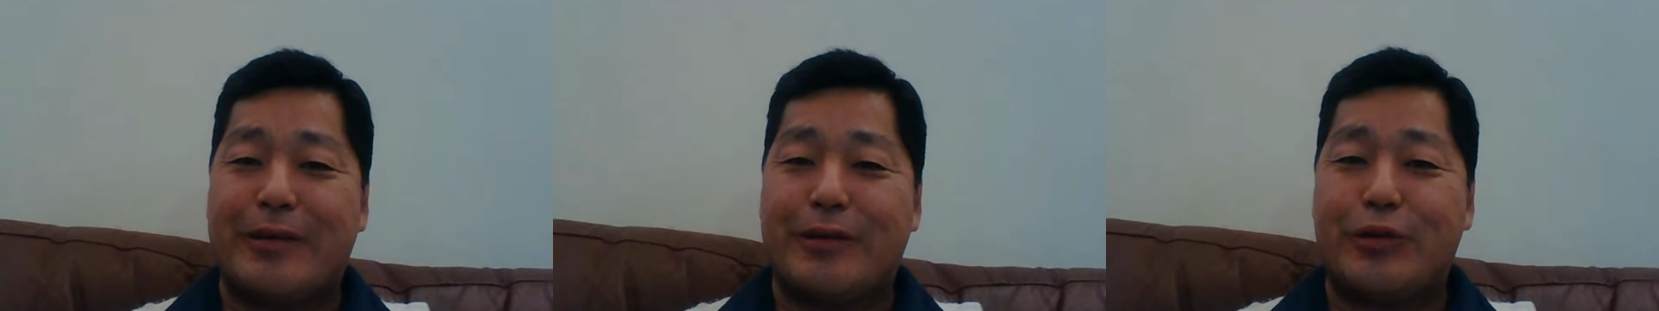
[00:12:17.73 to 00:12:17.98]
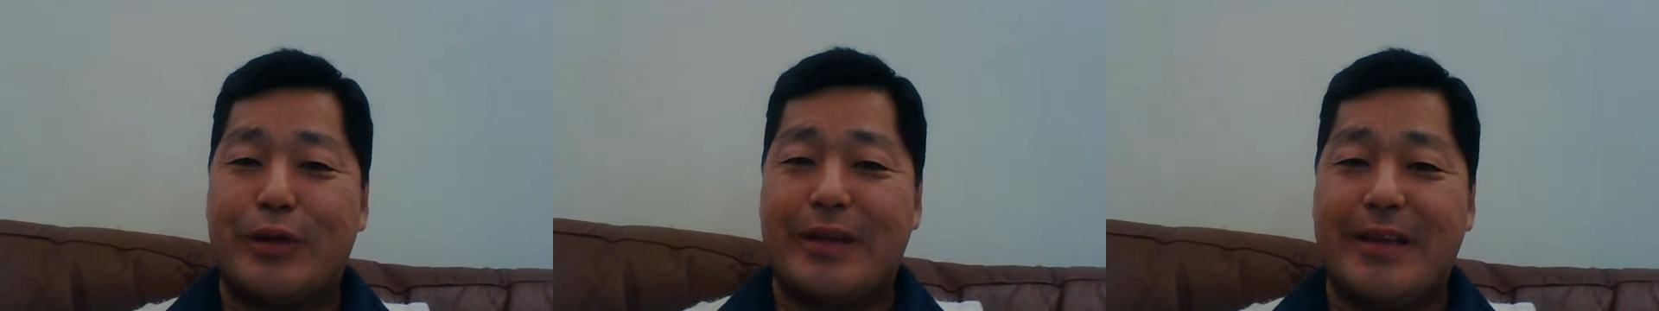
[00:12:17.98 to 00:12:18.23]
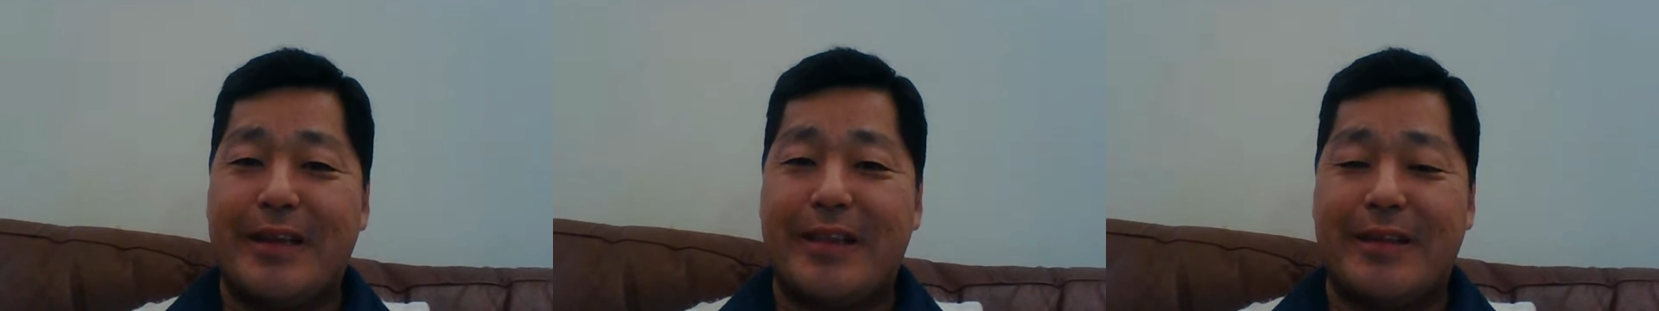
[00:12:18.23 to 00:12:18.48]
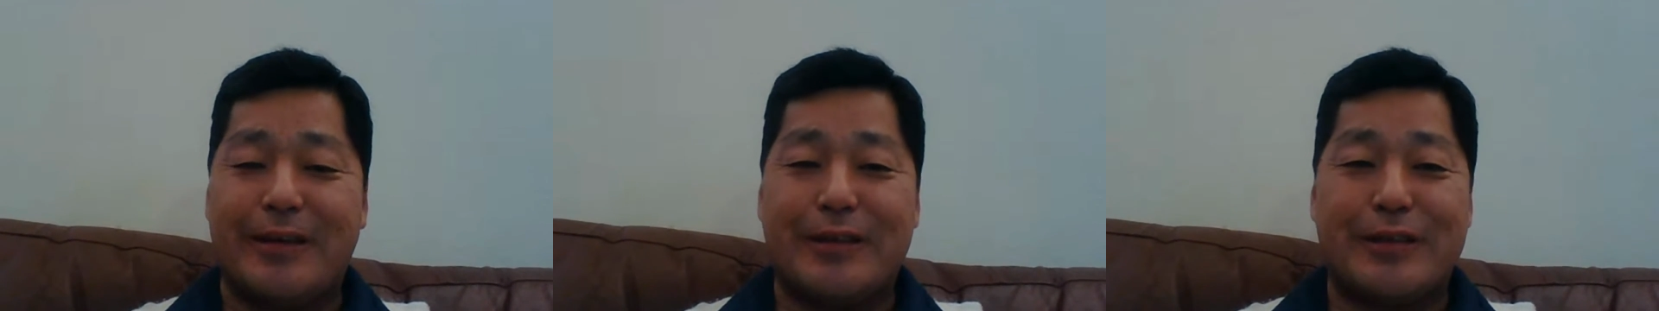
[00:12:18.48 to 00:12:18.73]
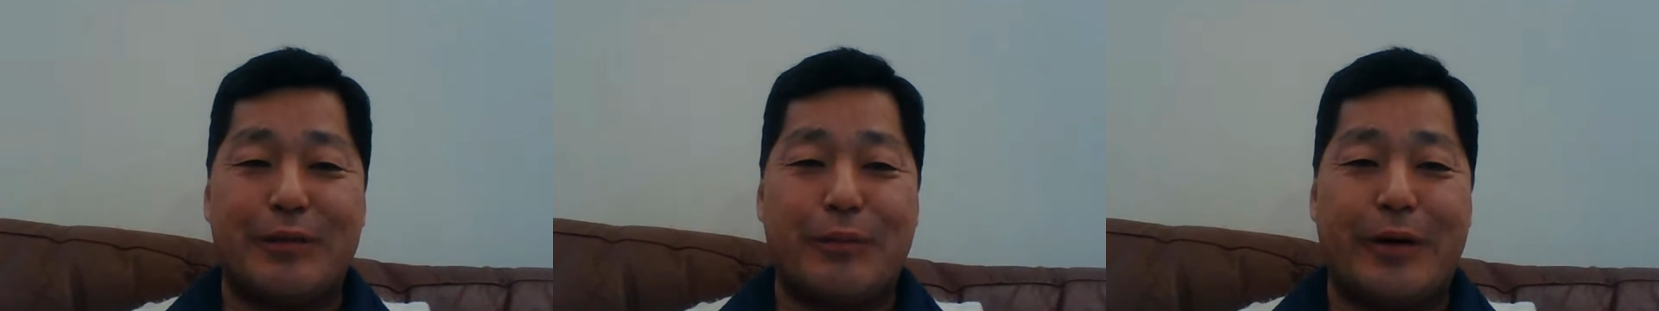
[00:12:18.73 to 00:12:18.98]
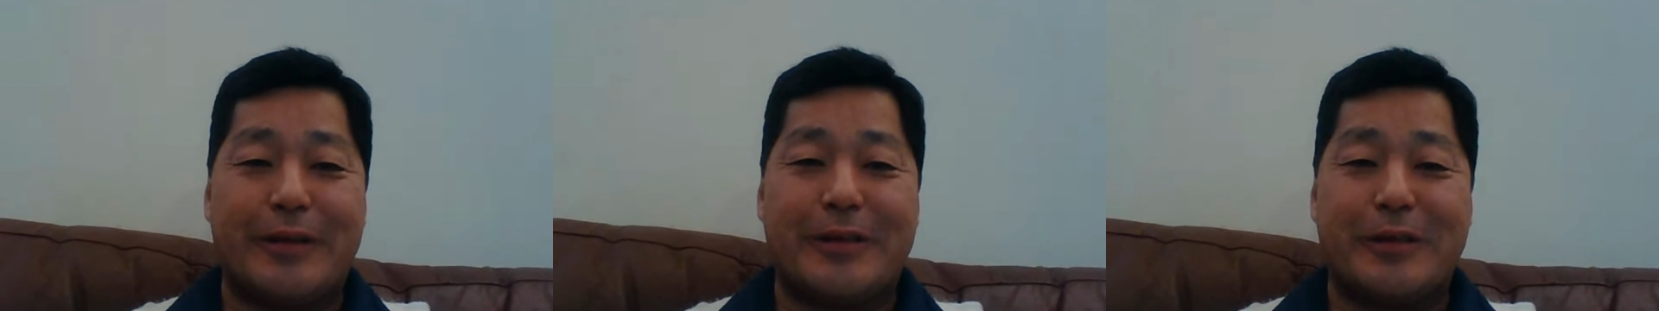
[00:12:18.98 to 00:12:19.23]
tricky things
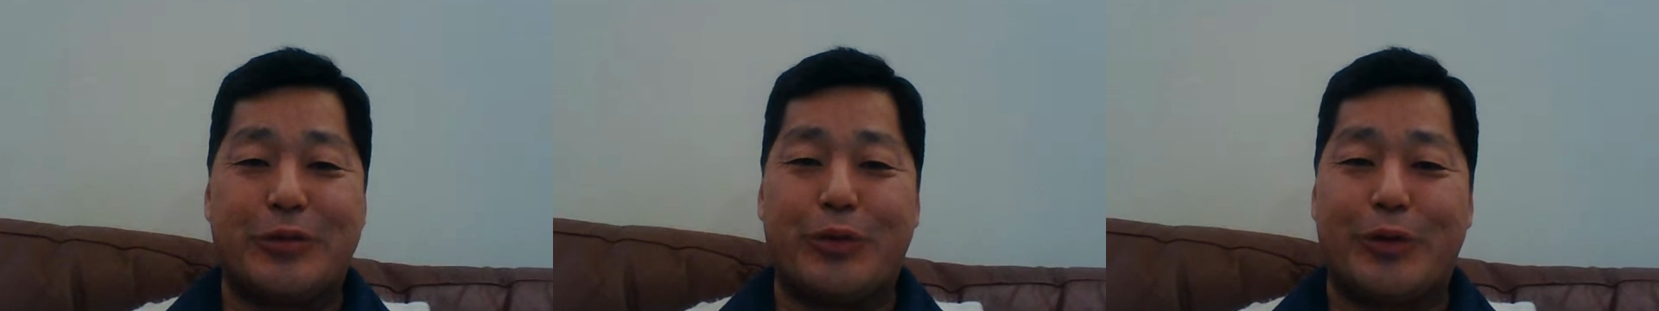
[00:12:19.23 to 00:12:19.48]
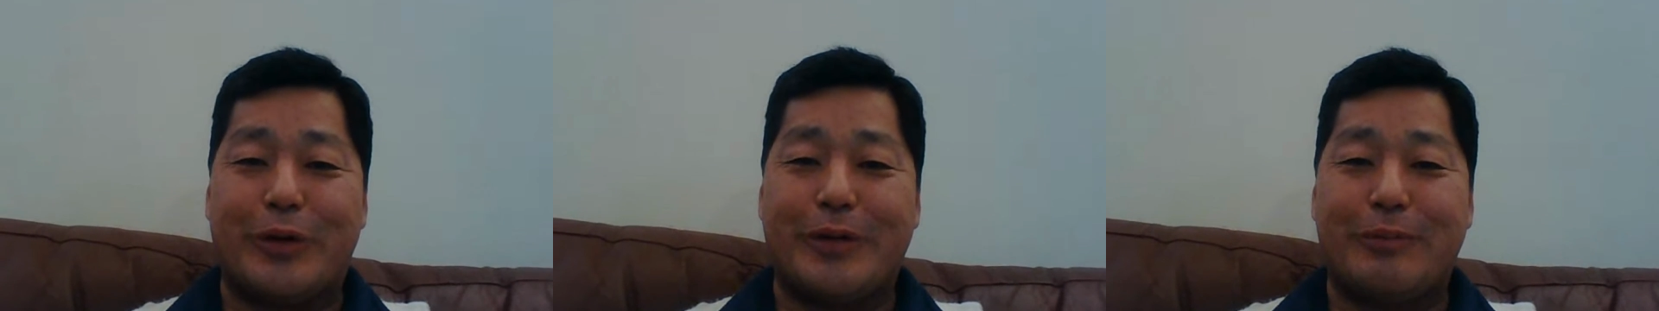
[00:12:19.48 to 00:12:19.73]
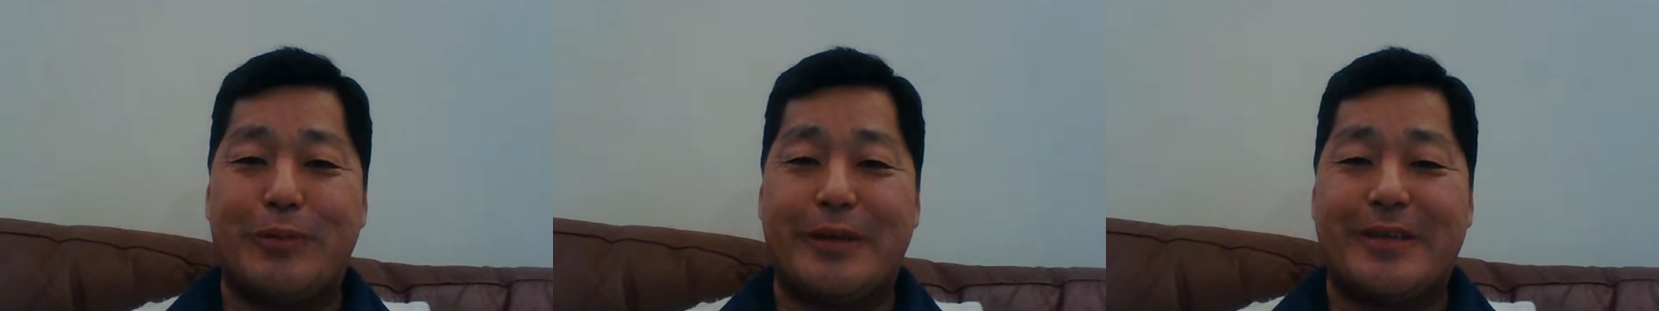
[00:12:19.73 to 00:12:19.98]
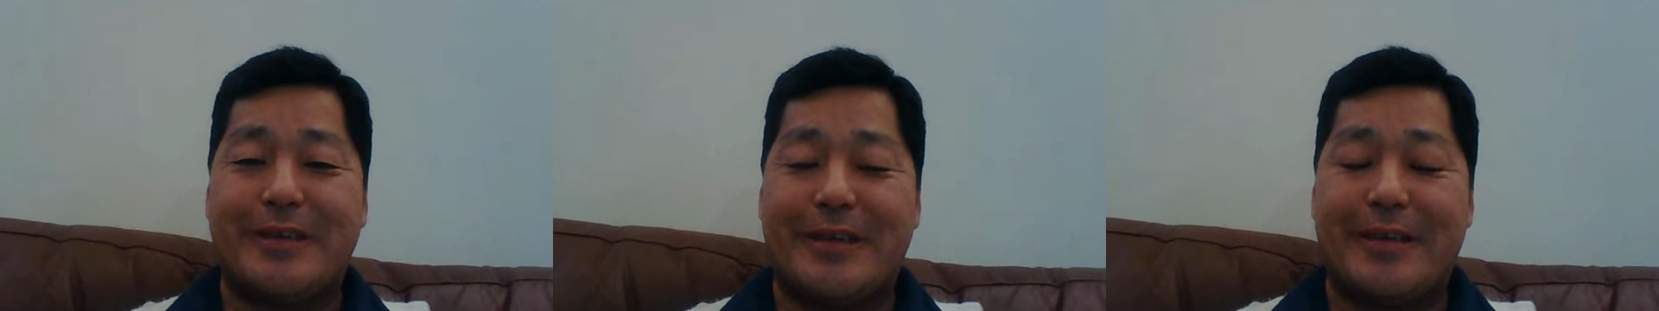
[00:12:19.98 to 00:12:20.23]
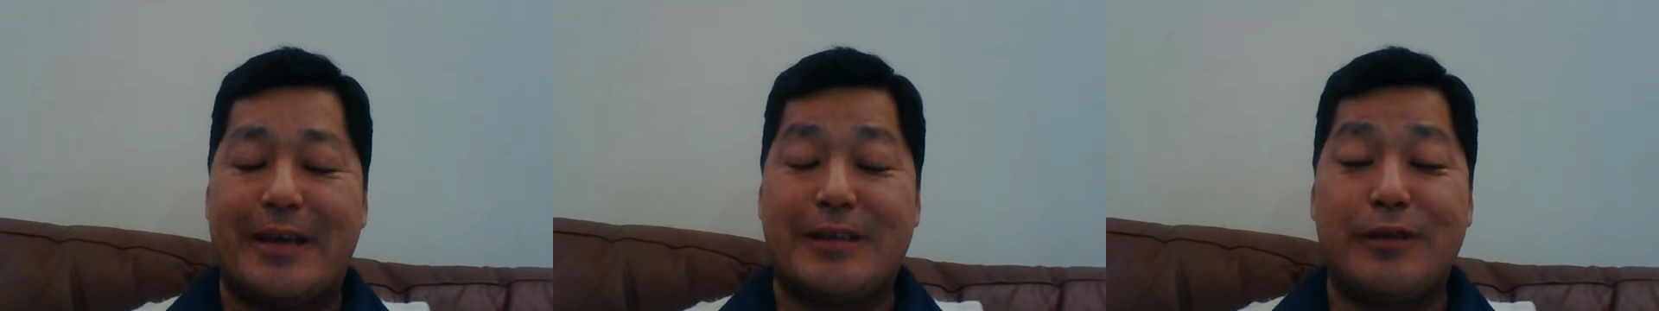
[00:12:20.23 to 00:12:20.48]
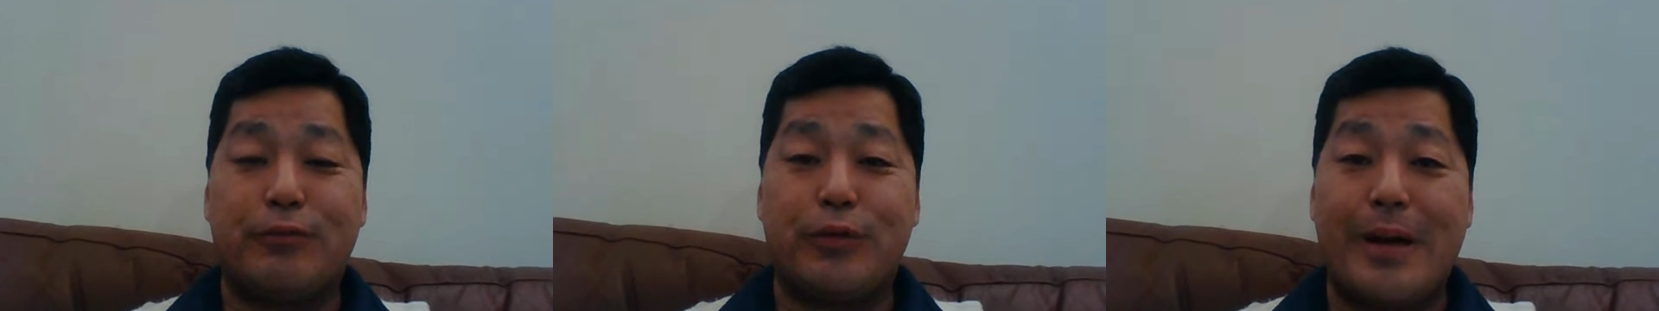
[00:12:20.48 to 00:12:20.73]
about this world. But
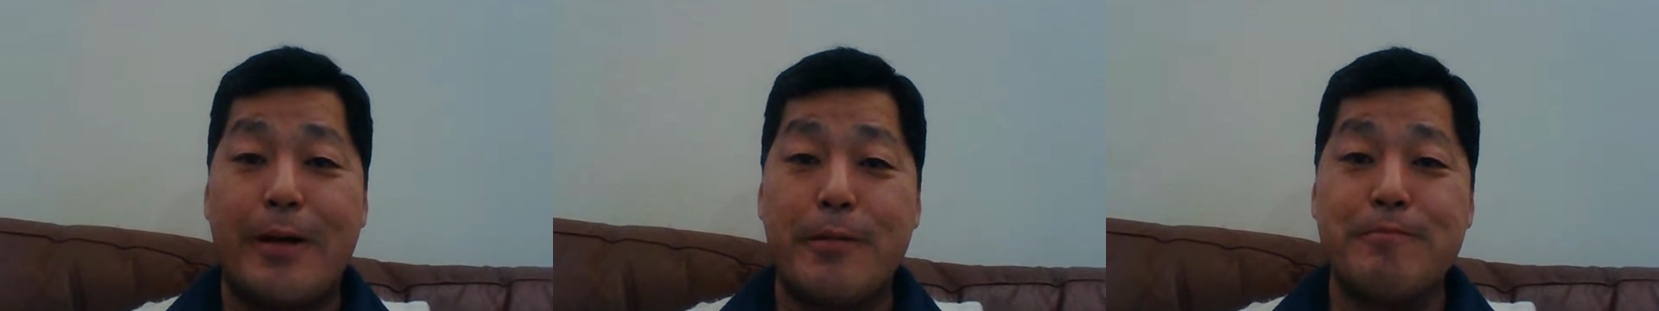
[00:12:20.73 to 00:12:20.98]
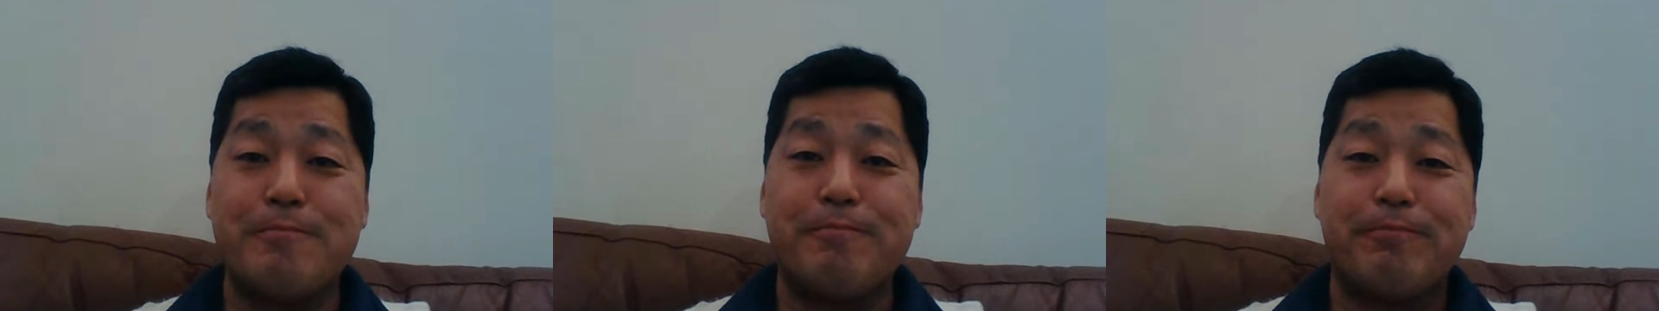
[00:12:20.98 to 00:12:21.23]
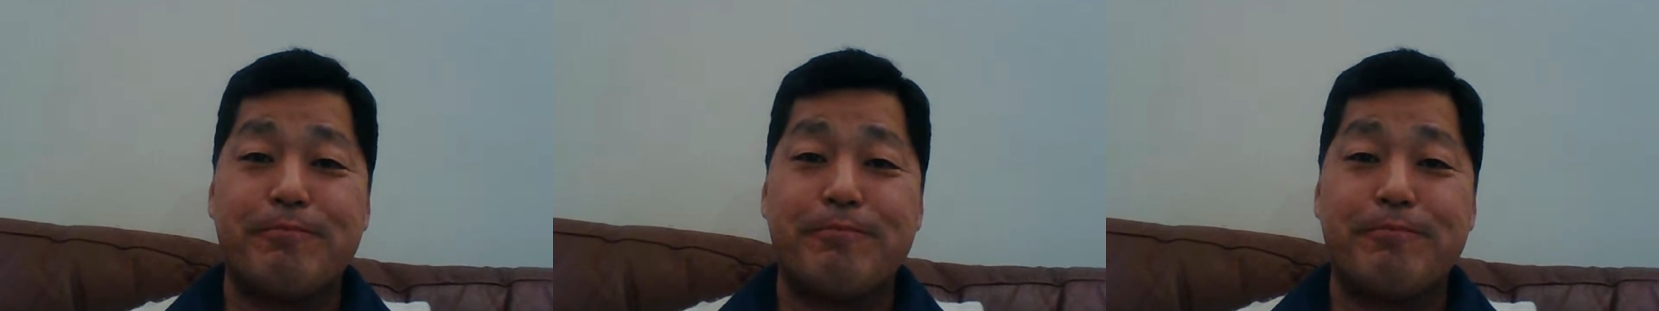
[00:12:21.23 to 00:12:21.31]
that's it for now.